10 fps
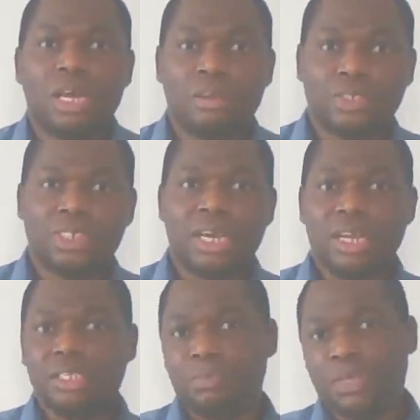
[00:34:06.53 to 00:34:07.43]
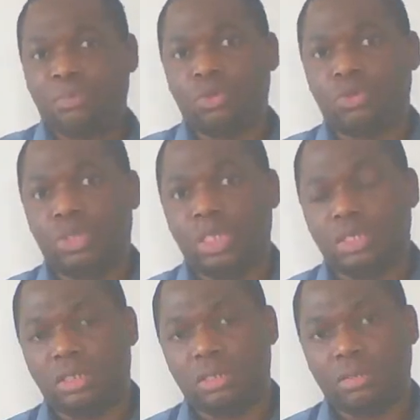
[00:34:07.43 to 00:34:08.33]
I challenge people to
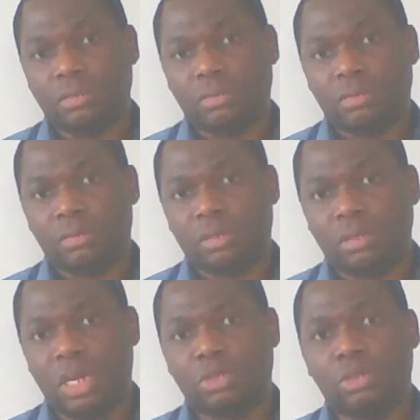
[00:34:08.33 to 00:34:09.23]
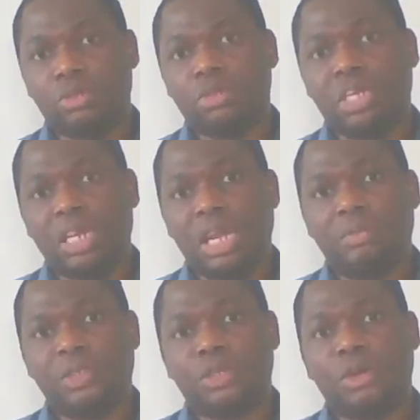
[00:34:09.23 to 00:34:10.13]
this. I told you the
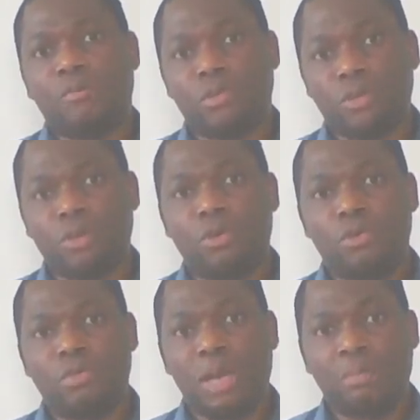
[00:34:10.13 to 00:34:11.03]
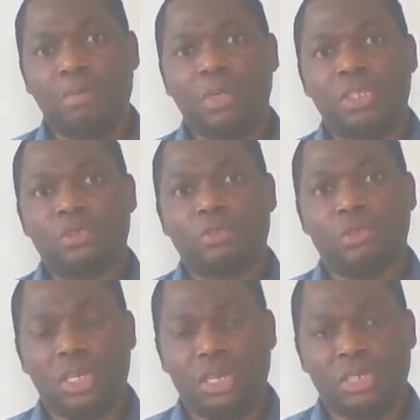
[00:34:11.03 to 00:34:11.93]
names of Yoruba
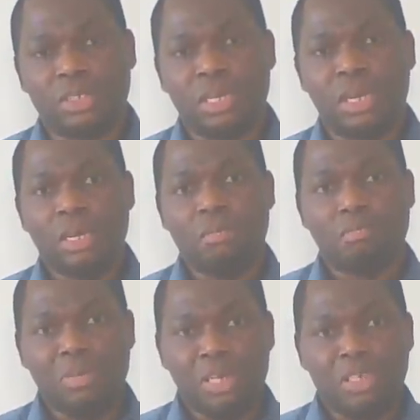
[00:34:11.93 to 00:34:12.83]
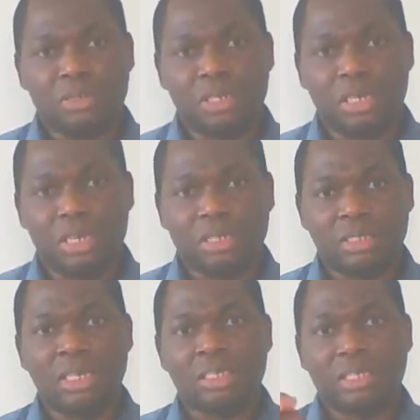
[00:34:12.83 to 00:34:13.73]
political leaders, military
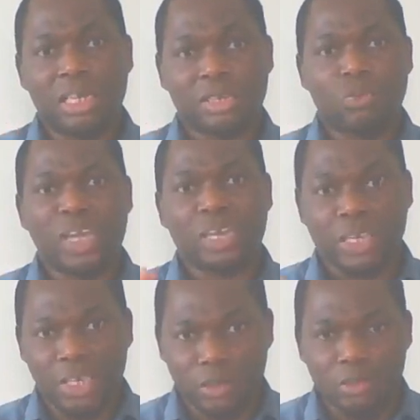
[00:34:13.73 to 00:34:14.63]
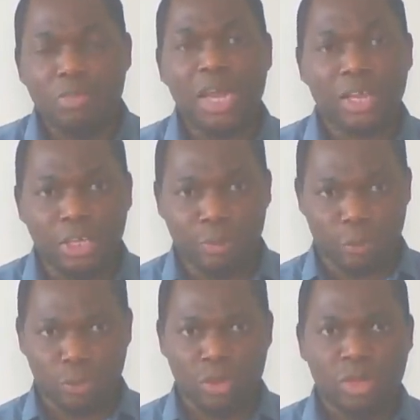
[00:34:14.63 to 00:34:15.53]
leaders that were killed by
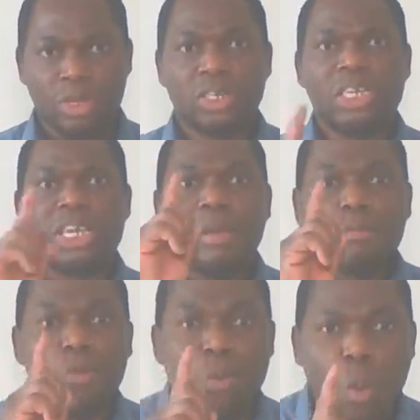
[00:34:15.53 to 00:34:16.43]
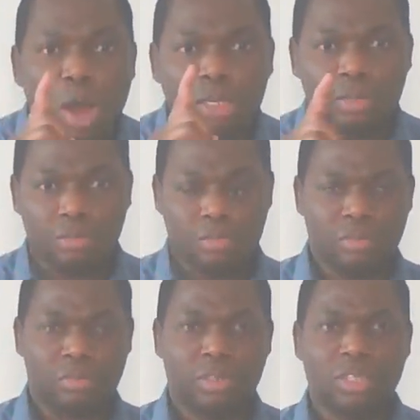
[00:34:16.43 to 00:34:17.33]
Igbo. Name one
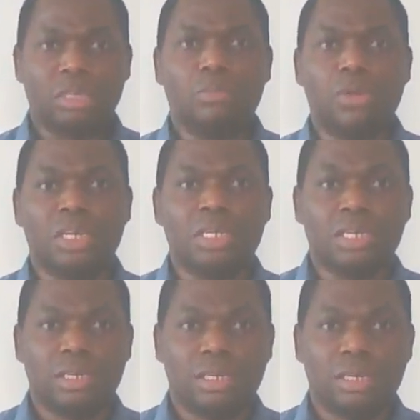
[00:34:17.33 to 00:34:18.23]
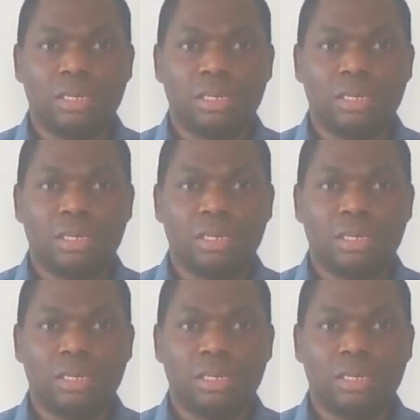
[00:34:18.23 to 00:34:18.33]
Igbo leader,